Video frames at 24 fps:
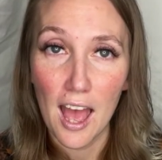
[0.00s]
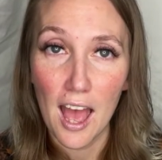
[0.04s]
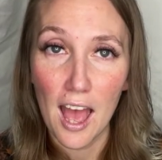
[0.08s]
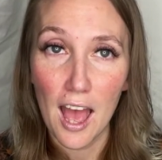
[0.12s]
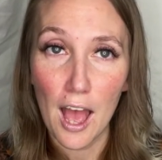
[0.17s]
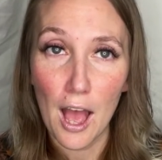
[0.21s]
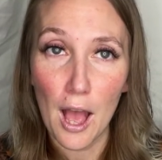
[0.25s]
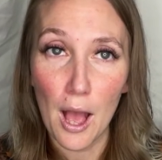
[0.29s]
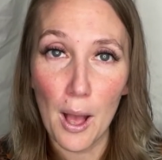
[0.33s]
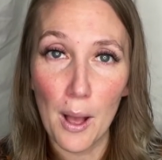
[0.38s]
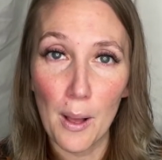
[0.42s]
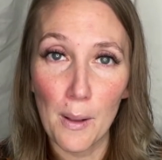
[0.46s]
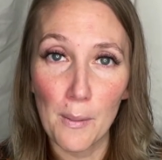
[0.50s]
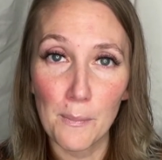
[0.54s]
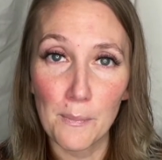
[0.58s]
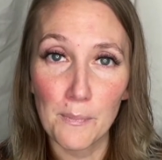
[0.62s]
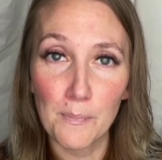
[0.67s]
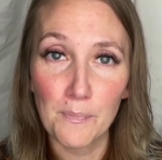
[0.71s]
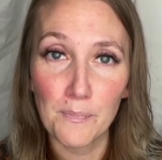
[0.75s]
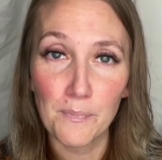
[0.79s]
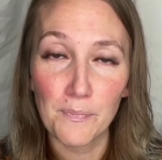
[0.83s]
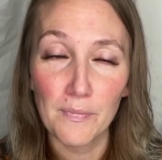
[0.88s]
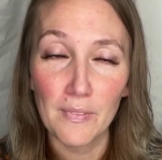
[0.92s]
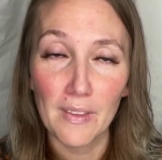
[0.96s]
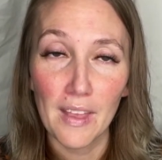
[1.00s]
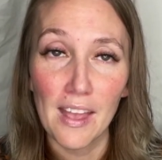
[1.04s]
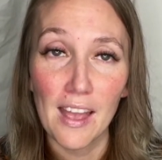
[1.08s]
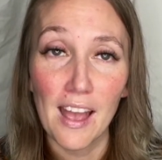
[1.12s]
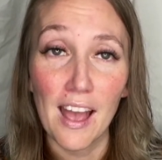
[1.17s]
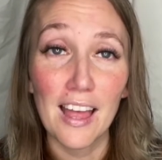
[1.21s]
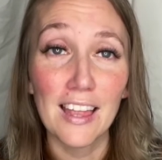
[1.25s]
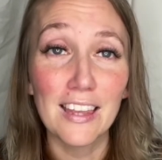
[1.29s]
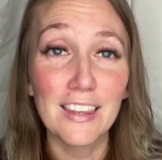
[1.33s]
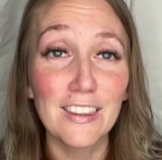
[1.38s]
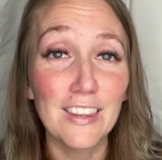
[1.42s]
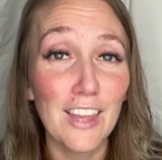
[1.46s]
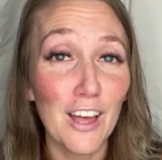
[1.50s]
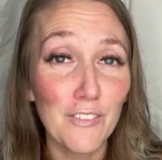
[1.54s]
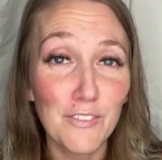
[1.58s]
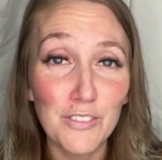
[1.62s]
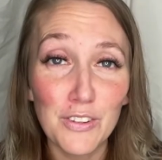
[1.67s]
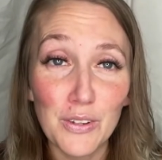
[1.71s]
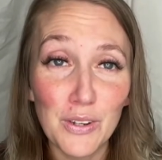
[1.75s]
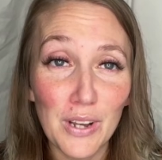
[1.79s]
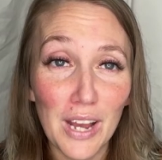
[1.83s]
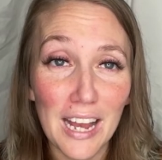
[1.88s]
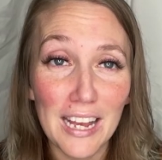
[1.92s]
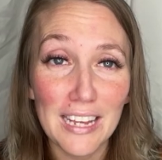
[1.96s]
I love
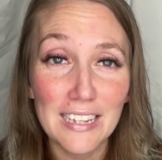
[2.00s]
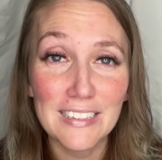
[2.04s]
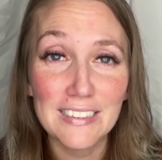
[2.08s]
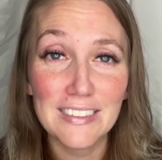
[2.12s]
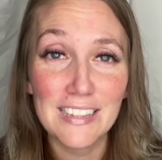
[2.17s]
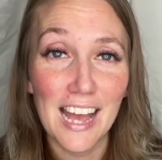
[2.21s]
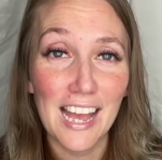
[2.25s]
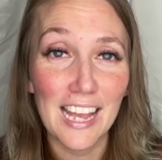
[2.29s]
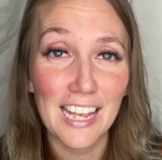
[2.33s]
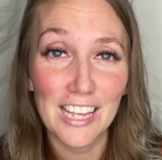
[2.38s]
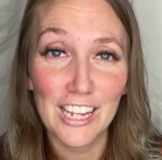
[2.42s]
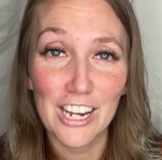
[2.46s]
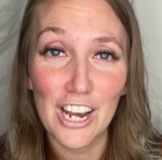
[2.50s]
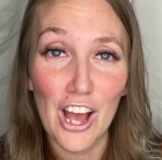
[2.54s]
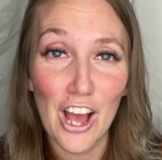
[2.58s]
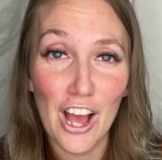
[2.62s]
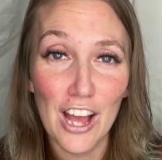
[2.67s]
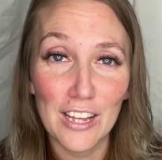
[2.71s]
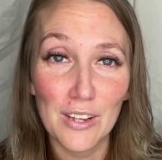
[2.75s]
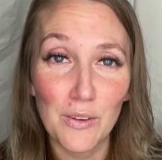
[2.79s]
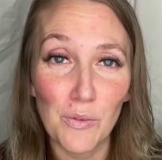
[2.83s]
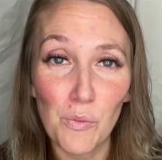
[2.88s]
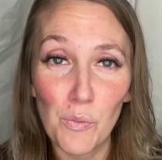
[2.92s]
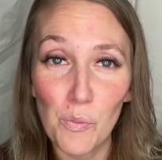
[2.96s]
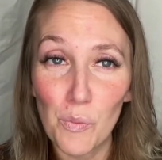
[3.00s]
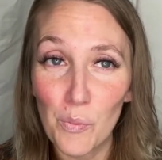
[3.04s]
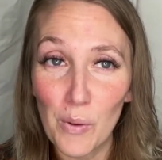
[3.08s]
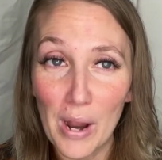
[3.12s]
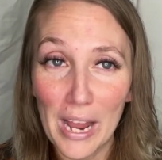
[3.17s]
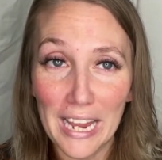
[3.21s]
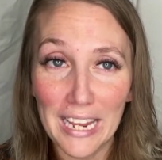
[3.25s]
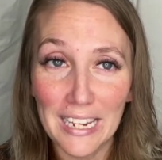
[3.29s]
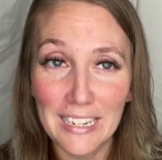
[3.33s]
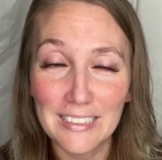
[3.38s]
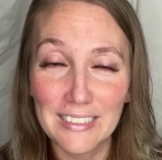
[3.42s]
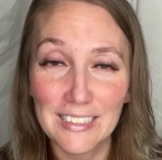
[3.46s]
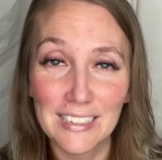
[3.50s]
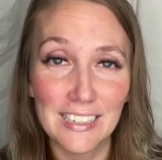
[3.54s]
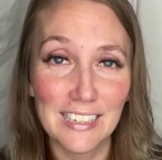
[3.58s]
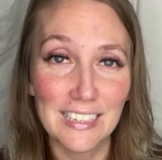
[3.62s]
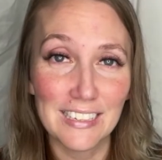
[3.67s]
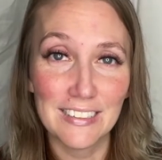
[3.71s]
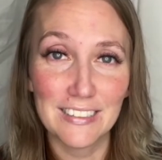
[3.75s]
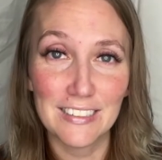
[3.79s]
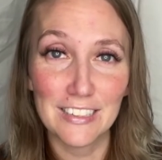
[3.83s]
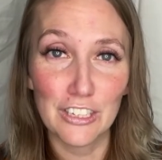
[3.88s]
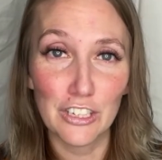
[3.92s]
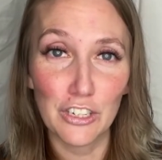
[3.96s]
you guys. I cannot wait to
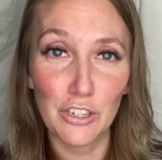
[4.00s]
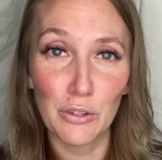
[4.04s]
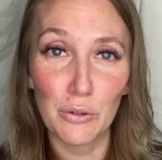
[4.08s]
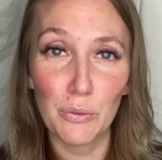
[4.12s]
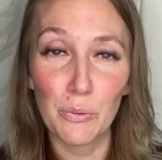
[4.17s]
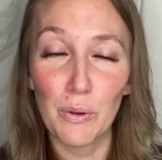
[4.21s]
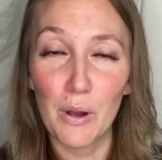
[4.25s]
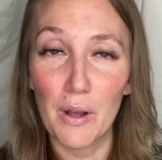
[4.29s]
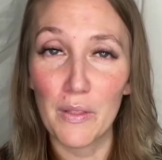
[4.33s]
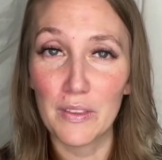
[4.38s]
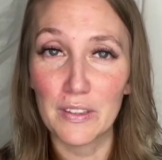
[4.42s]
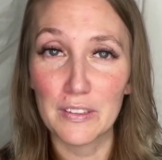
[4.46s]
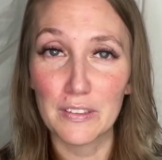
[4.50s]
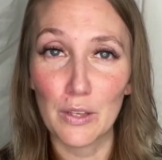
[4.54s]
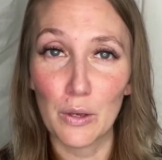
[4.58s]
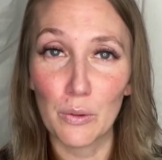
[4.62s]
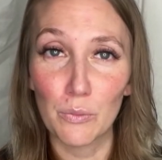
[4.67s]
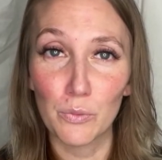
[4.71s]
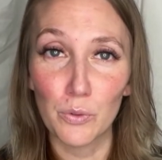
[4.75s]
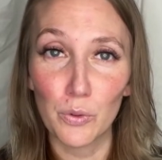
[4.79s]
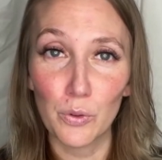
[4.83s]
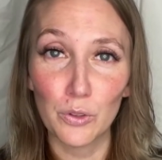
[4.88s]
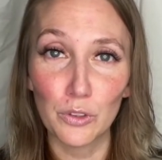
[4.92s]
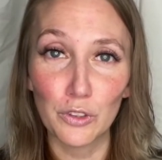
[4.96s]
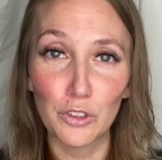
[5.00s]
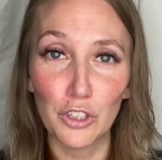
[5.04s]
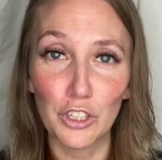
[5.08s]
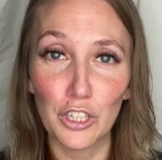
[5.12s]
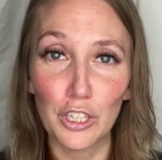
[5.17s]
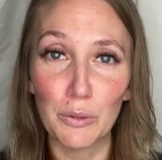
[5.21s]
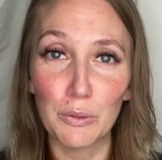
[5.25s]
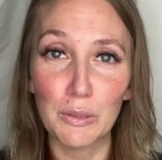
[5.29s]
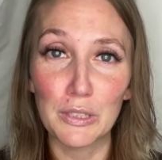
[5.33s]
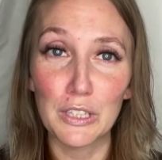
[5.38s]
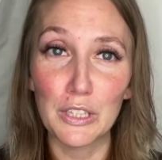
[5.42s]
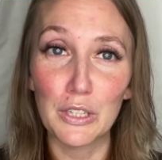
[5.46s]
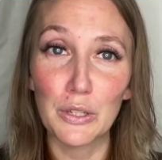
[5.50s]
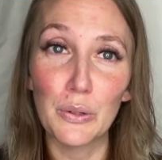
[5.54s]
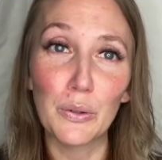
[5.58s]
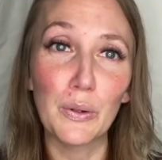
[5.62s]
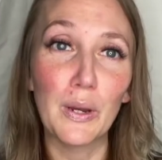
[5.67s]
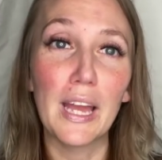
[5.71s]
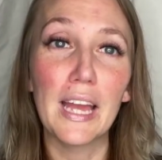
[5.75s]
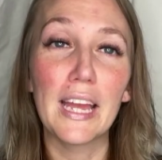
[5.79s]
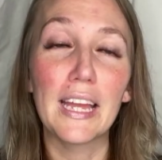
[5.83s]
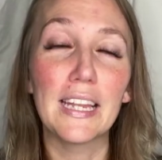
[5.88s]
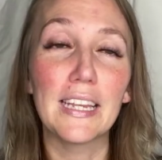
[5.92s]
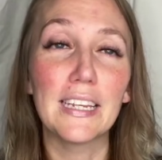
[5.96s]
continue on this homeschool journey with you
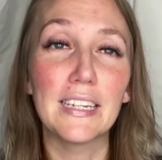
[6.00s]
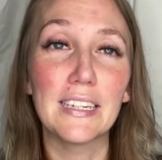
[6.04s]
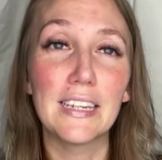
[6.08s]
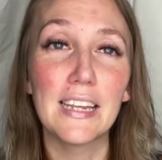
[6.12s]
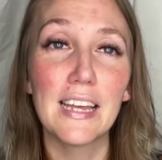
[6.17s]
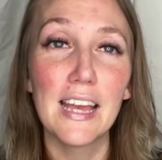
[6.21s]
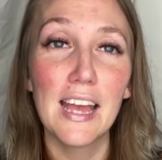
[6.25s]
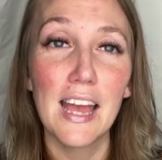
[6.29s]
and